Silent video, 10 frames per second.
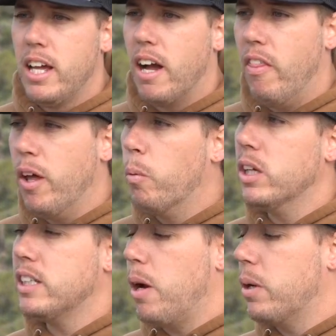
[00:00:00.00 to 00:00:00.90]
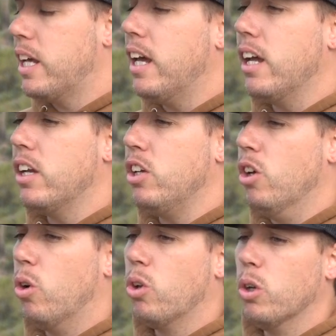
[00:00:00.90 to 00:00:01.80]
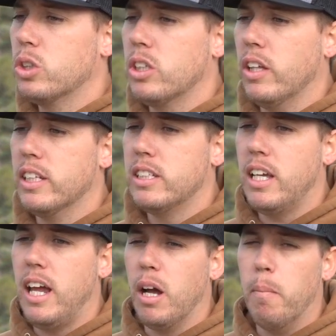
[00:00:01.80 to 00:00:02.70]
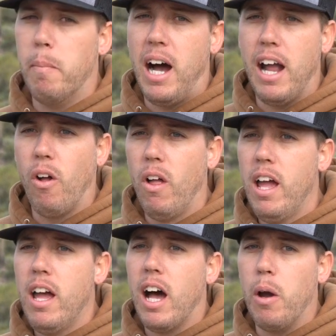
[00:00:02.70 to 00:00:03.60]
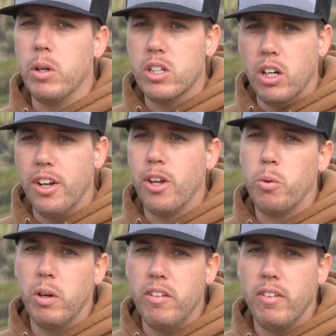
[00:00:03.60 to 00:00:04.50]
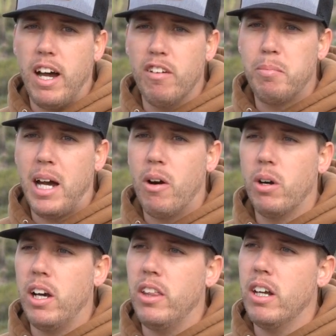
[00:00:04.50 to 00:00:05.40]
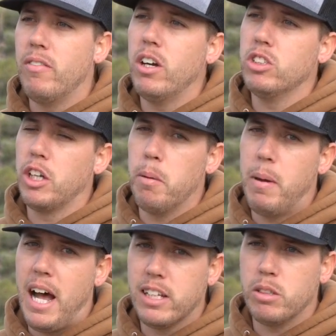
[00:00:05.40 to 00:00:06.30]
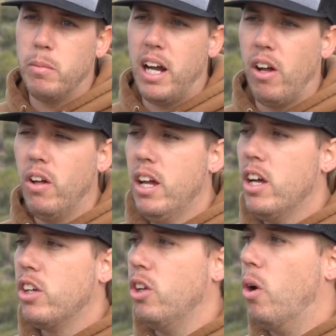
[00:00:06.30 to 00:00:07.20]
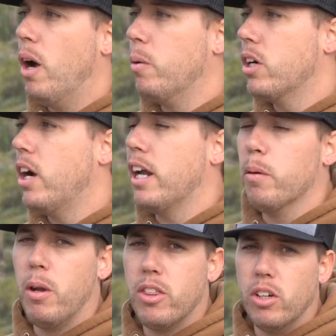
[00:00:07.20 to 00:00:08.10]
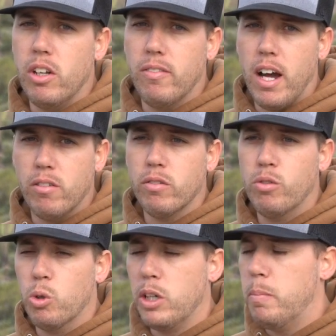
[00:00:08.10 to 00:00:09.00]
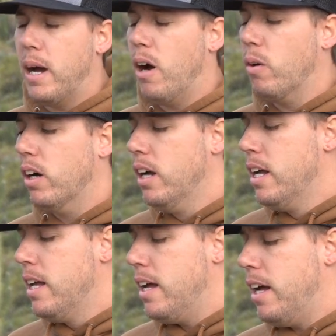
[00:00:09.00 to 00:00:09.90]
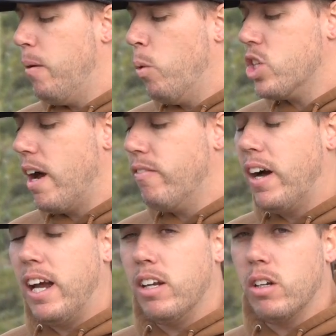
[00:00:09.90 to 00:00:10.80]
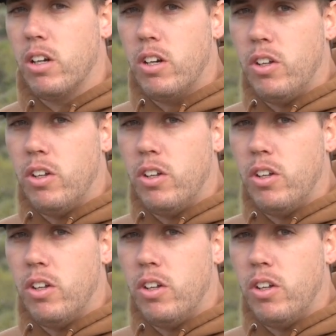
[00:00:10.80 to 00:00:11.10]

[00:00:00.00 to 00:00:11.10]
And then once I would get, you know, close to, let's say, a mile, I would turn it to 25 power. And then if I was looking past a mile, you know, I would crank up to 35 or 40 power, which I find